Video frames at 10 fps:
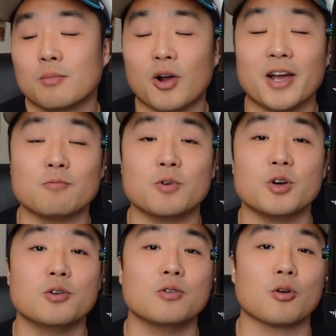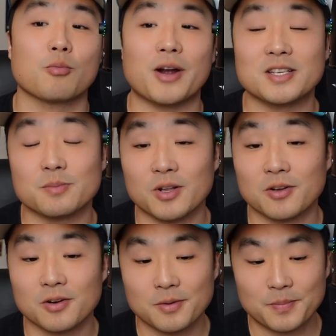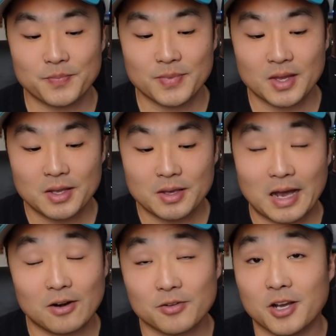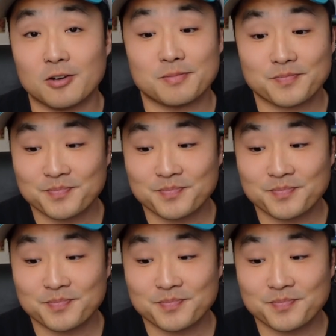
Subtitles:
Brian Wu or Bryce Miller. I don't know.